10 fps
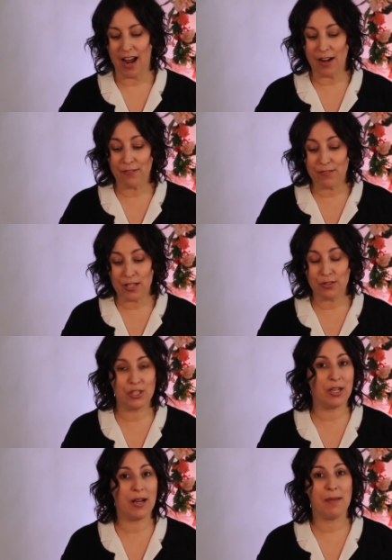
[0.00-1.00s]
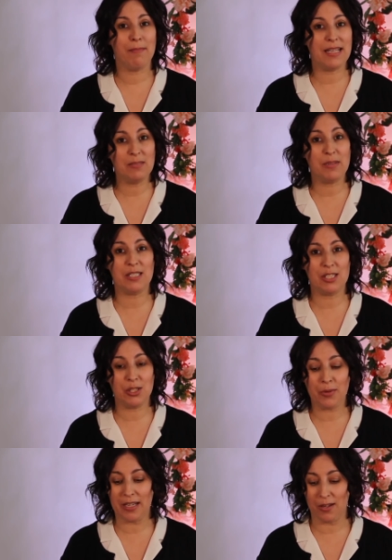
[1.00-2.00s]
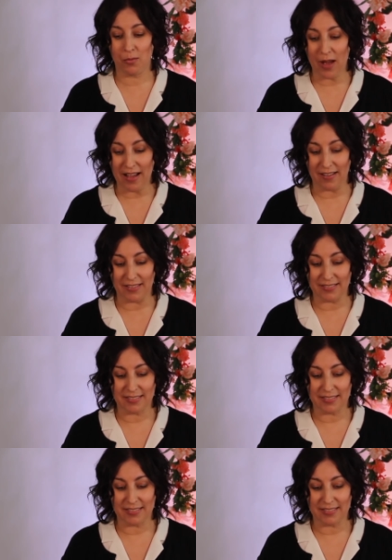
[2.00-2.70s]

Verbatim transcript: Our future must be stewarded well.